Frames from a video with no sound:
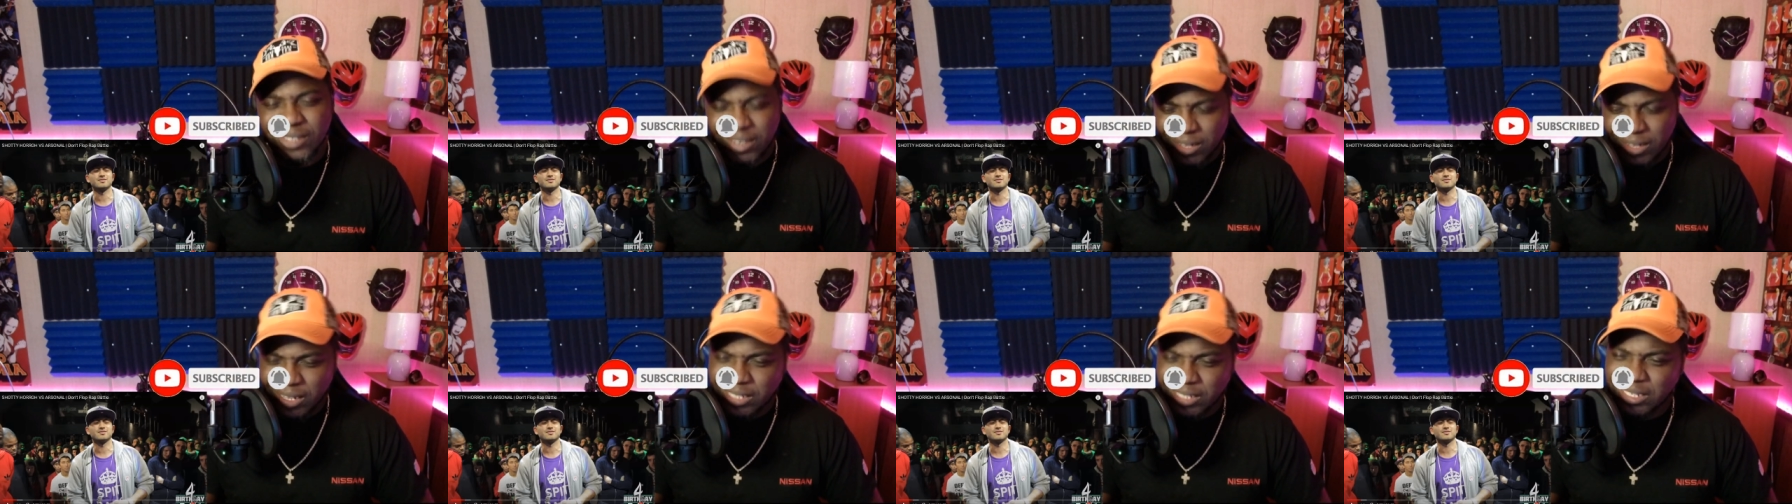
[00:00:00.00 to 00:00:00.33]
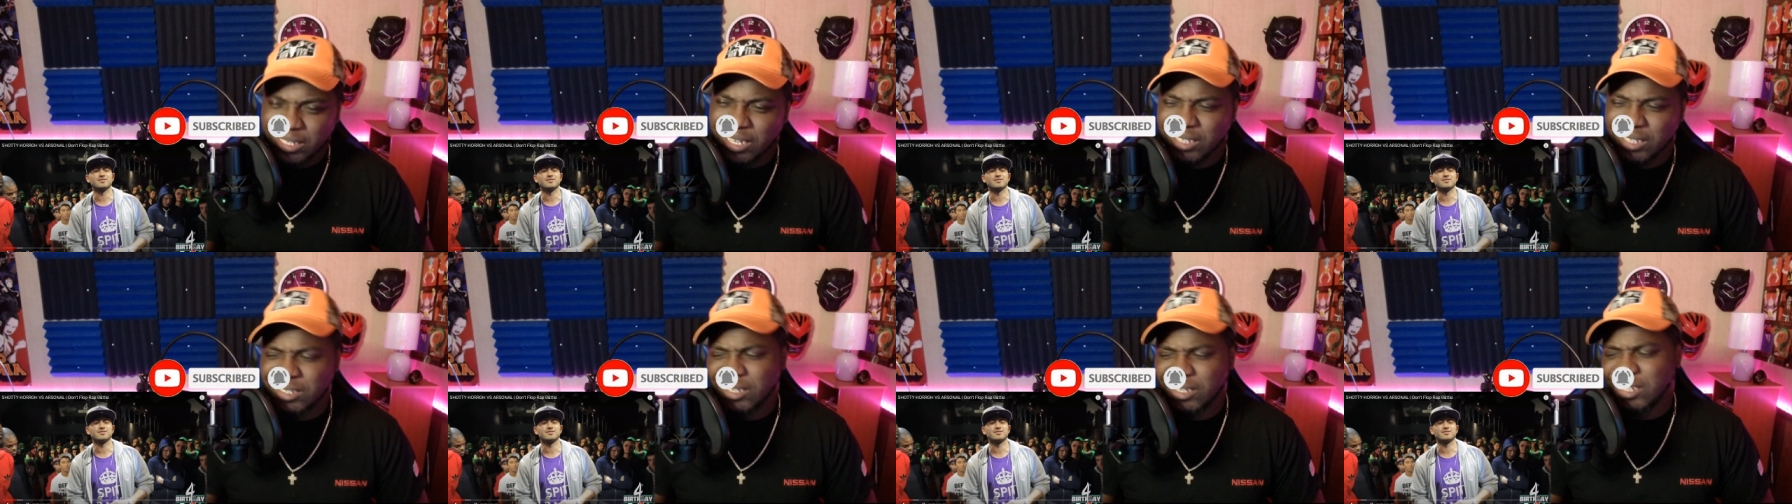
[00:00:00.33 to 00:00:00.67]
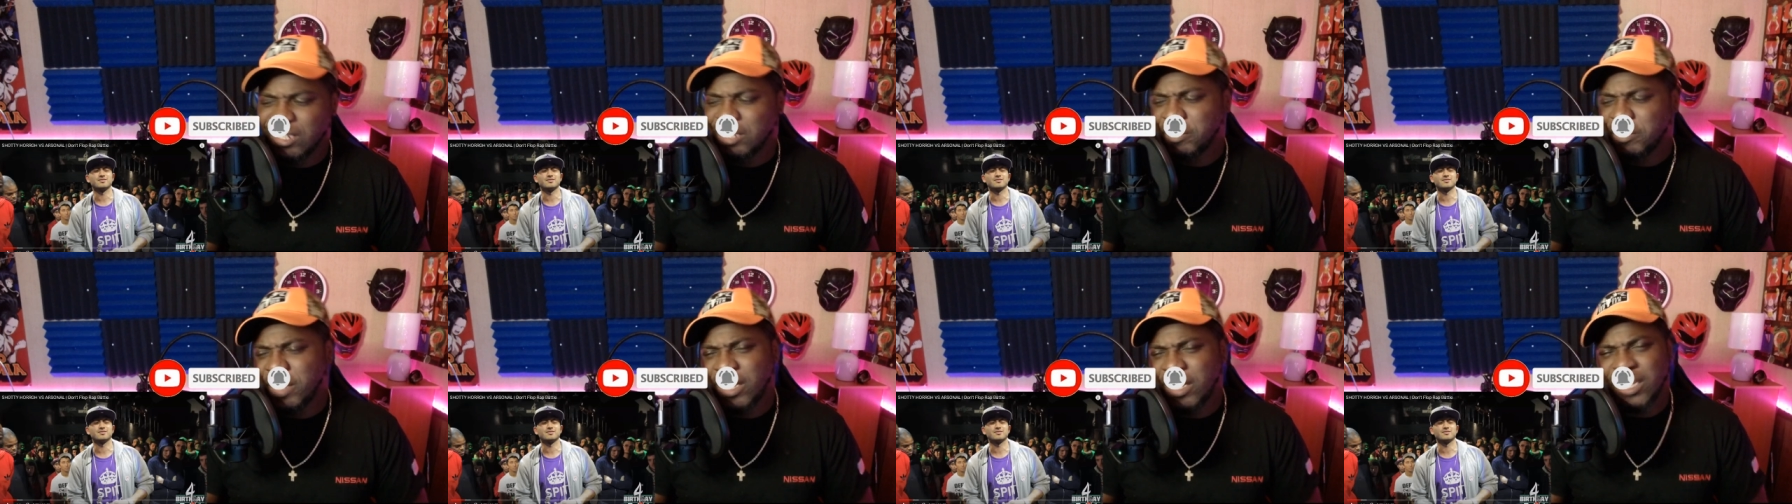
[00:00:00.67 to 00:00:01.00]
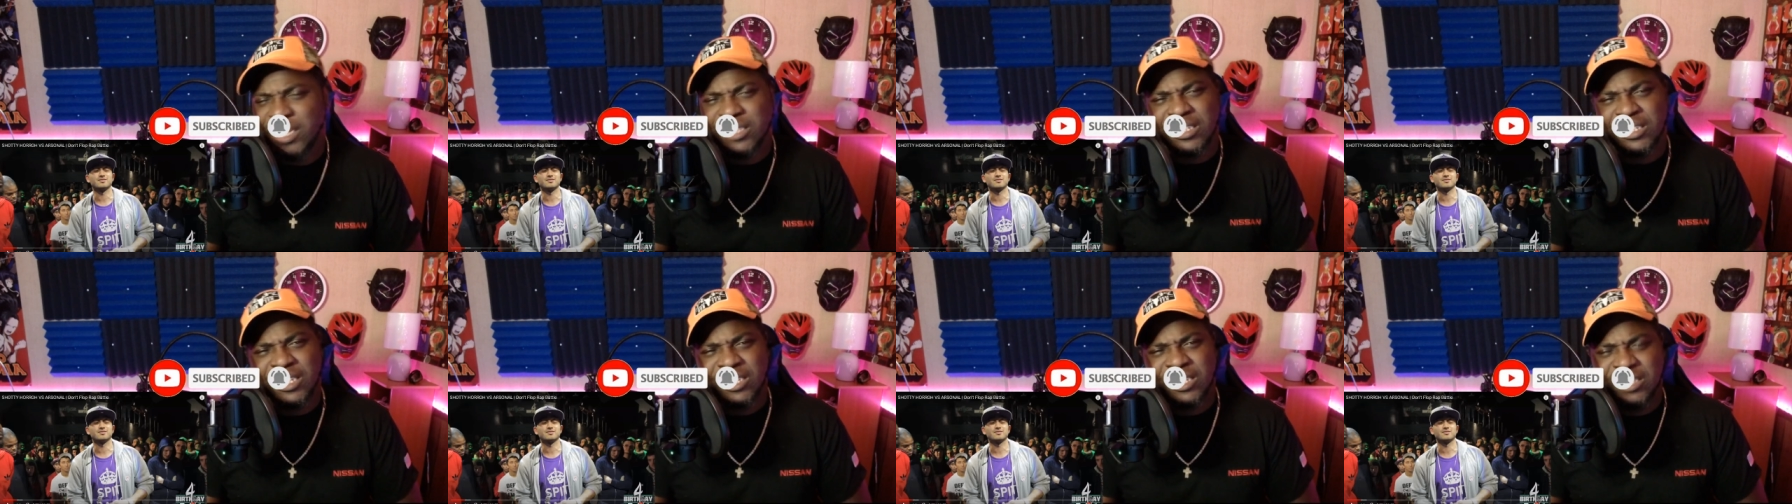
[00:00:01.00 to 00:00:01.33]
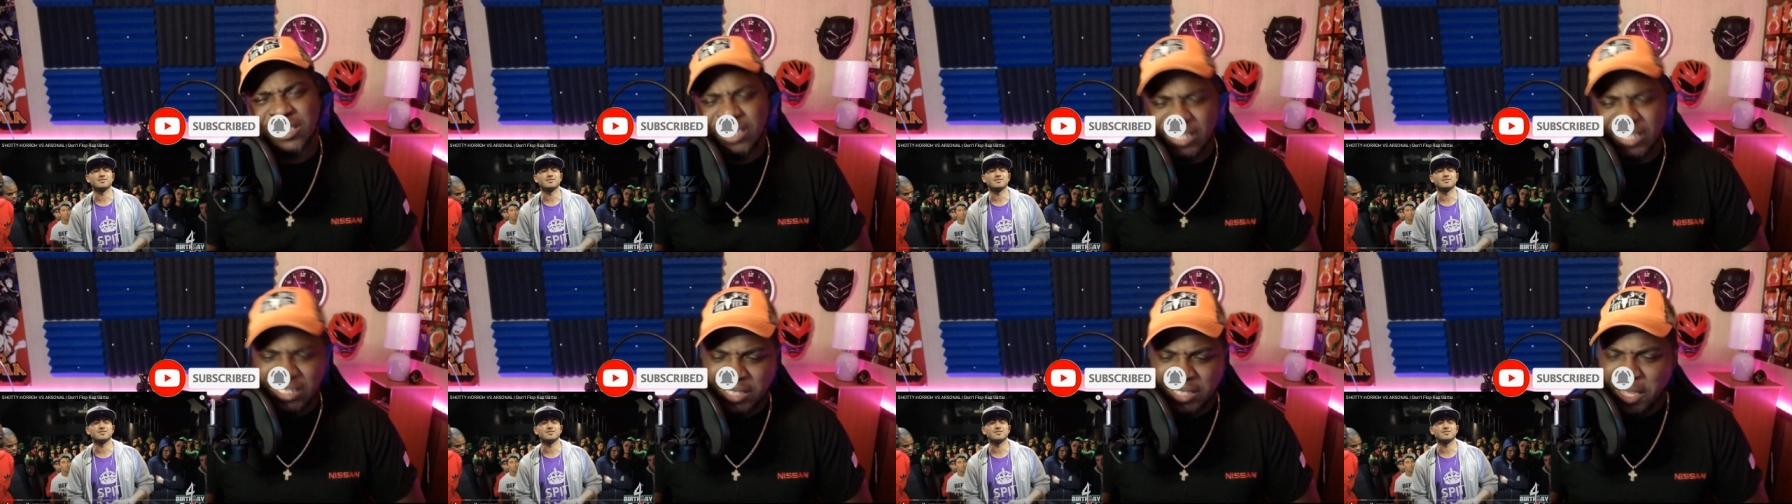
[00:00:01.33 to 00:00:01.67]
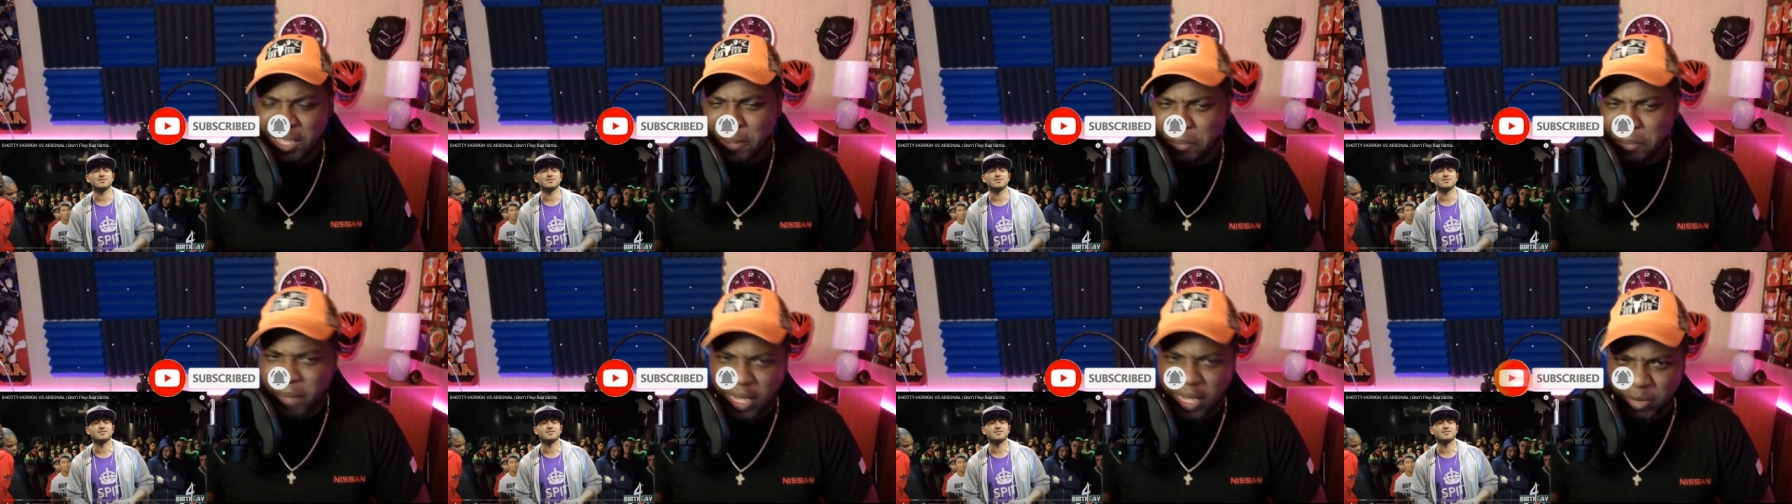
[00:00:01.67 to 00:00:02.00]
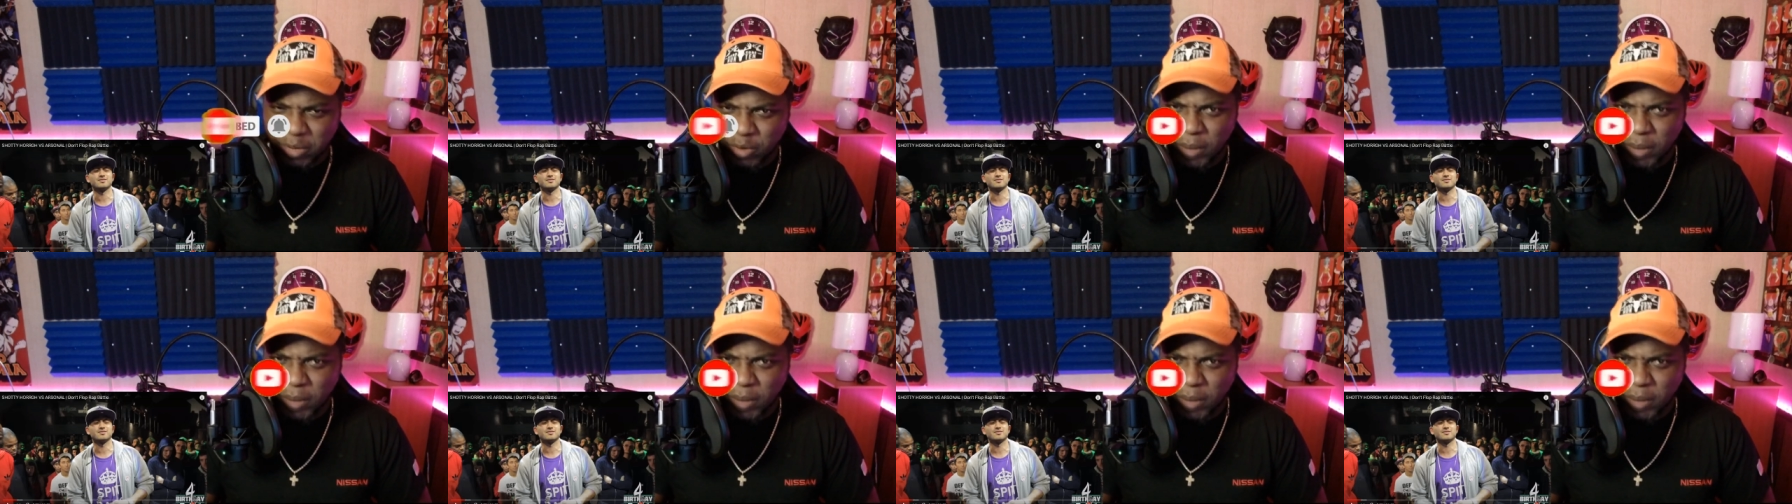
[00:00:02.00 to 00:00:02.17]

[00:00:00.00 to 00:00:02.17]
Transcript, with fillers: Let's get into this, man. Let's get into this battle